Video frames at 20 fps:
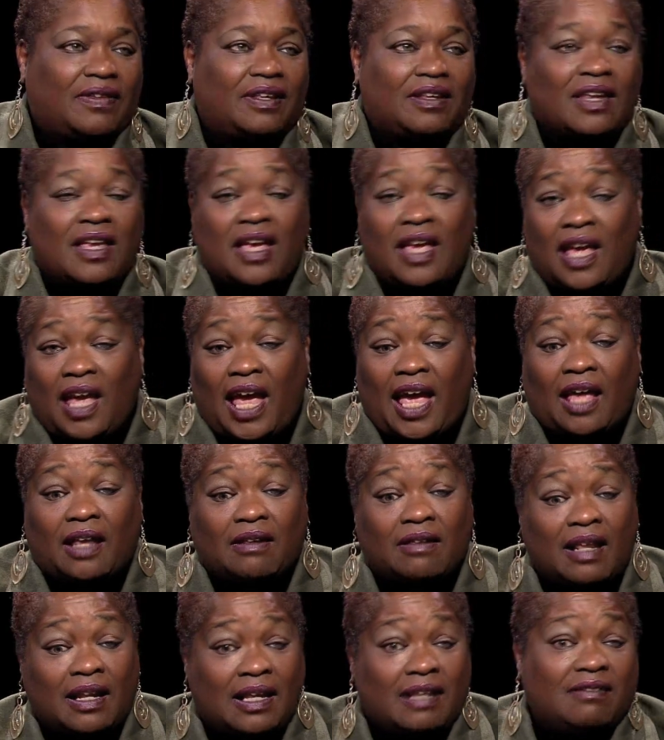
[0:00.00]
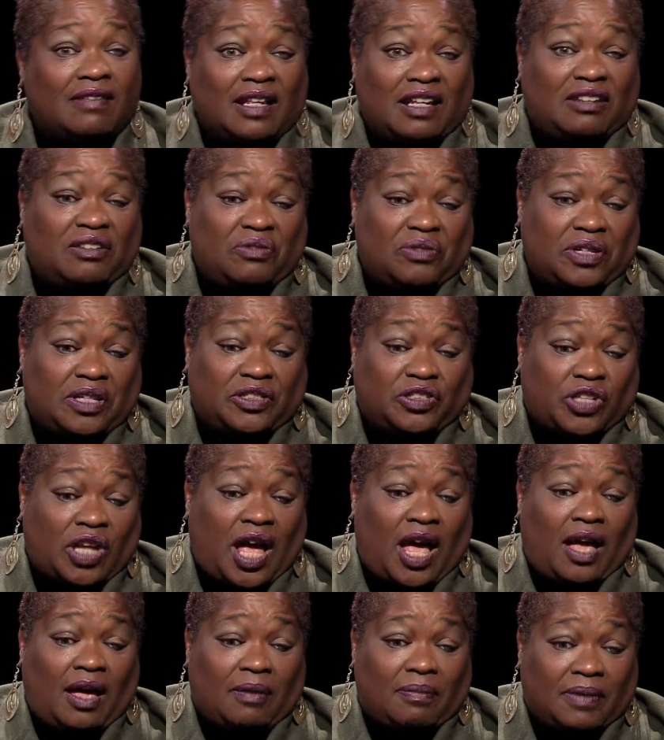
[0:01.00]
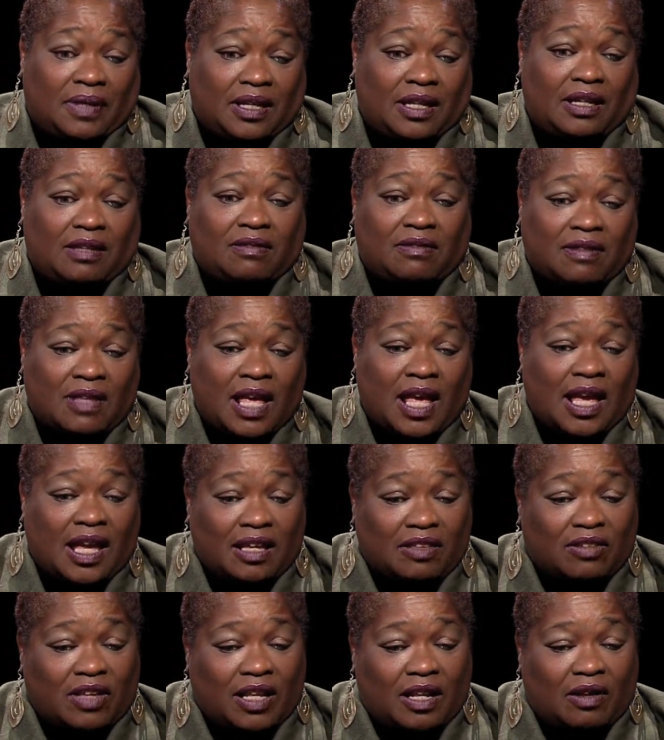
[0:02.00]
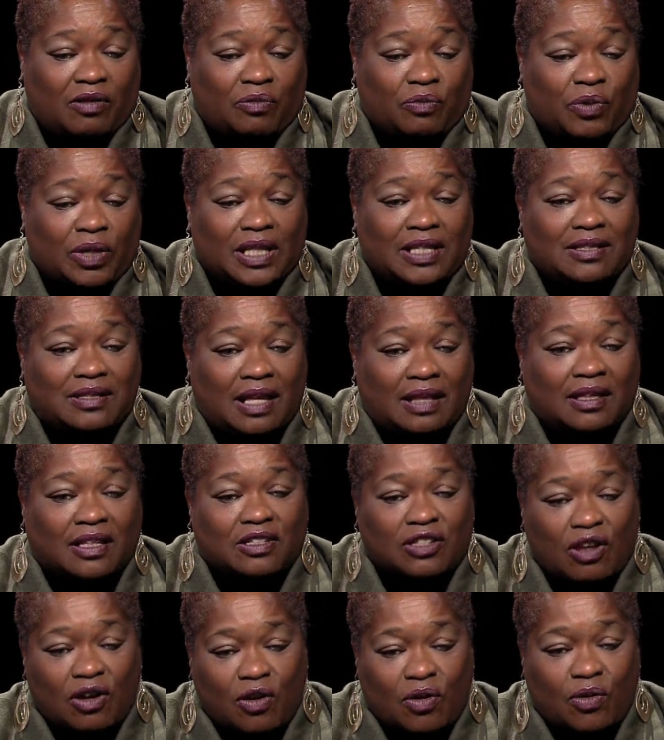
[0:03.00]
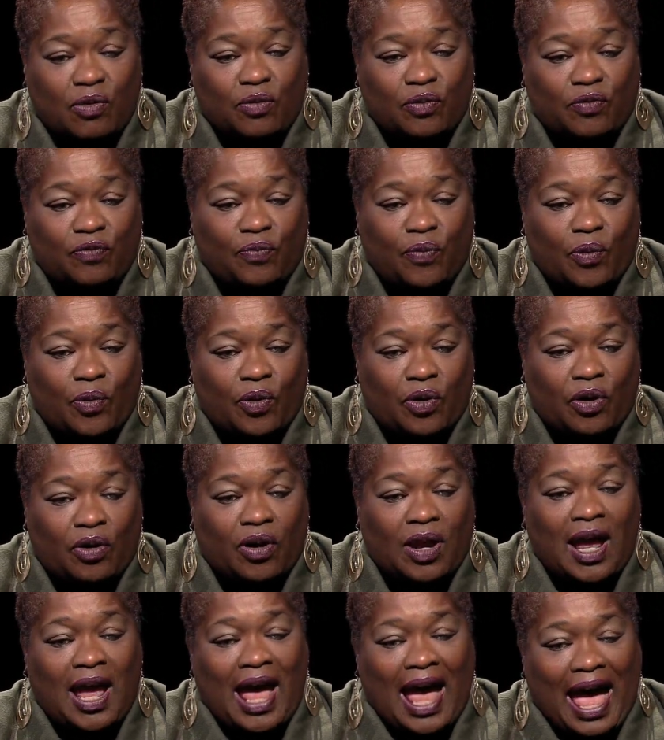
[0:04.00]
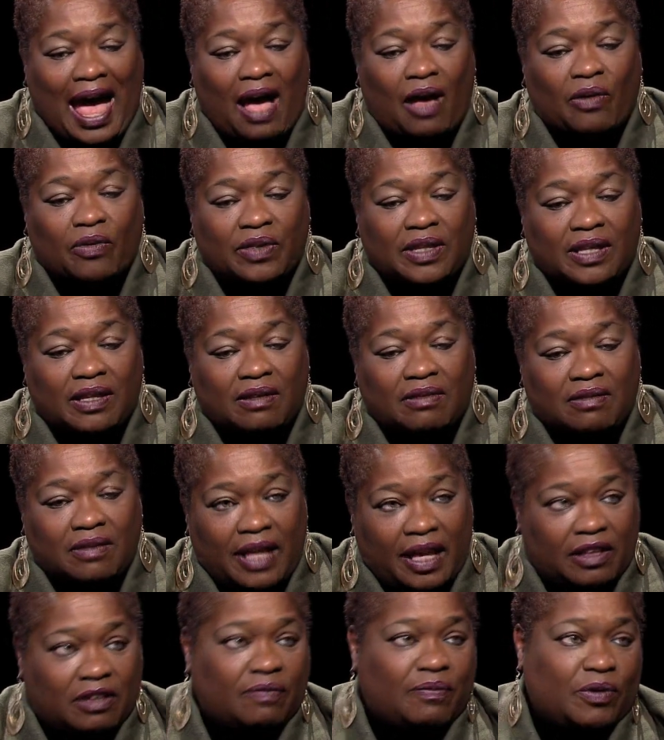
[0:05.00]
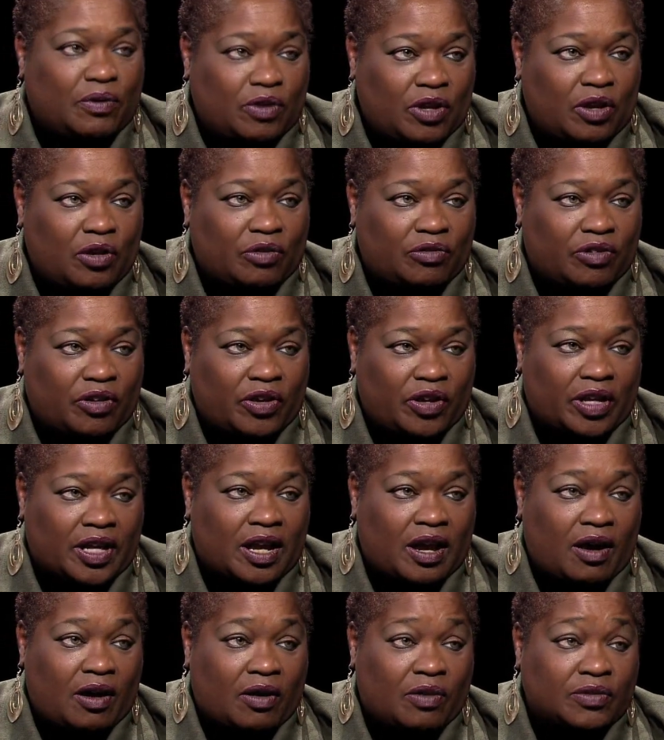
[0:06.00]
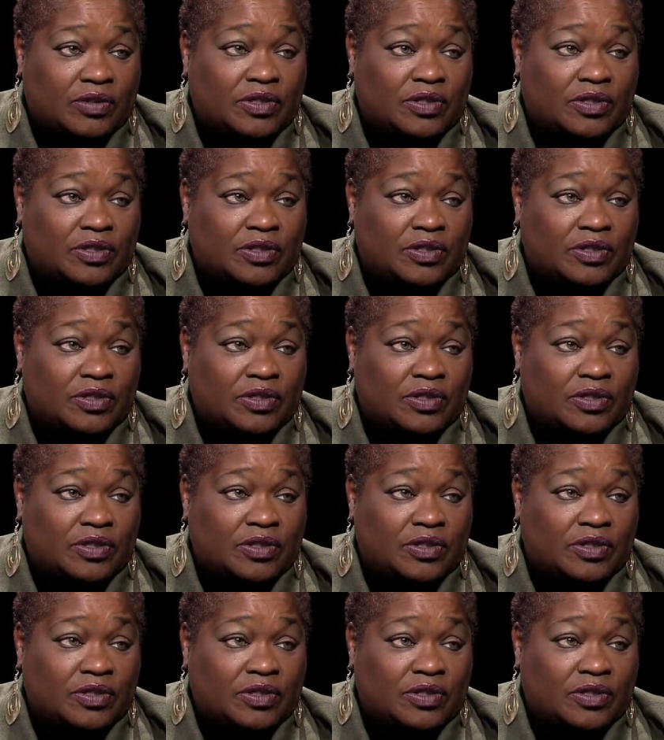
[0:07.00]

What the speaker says: and that he's going to do a good job, and he's going to really set the tone for how these next few years are going to go.